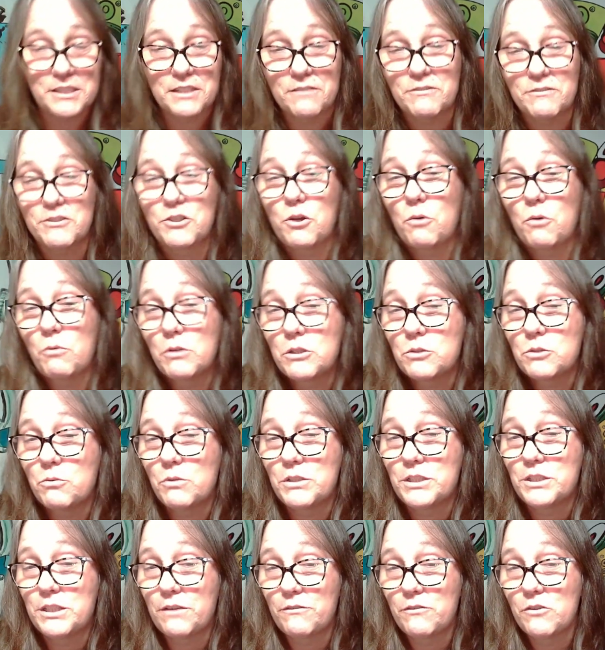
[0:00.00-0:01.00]
If so, which
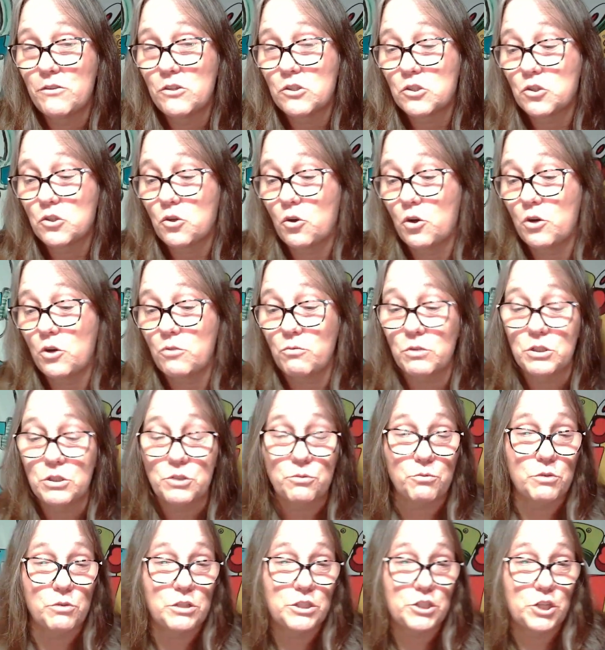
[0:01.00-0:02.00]
ones have you scored? Which
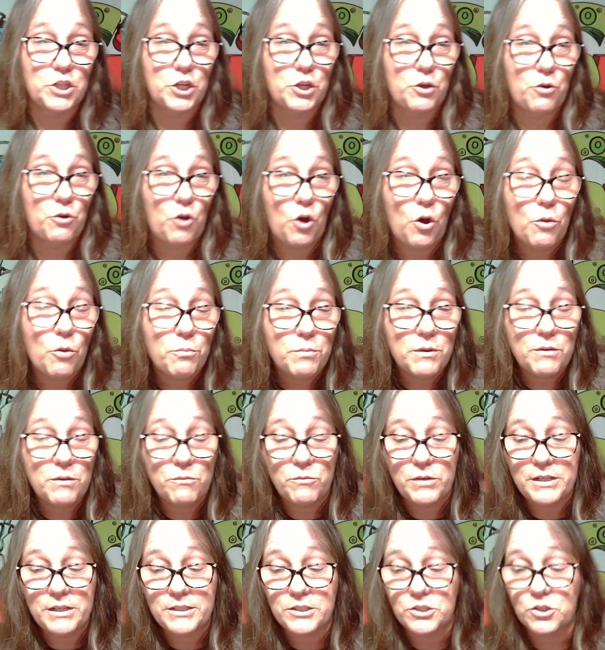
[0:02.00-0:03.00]
ones are you hoping
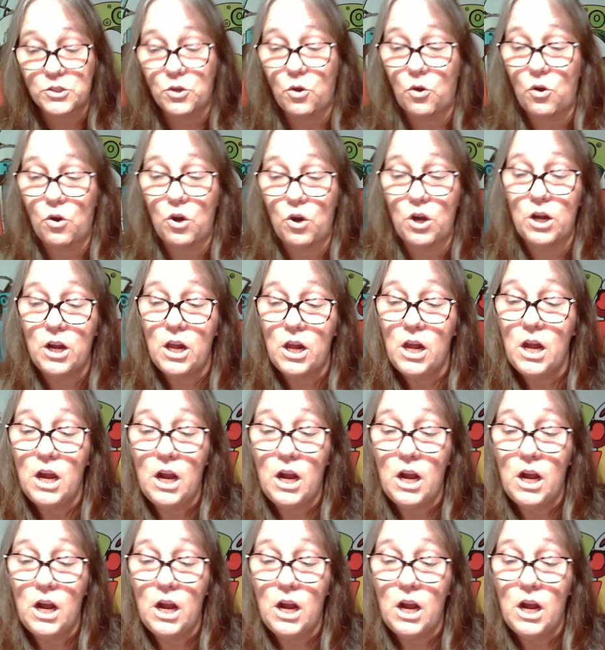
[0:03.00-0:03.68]
we score?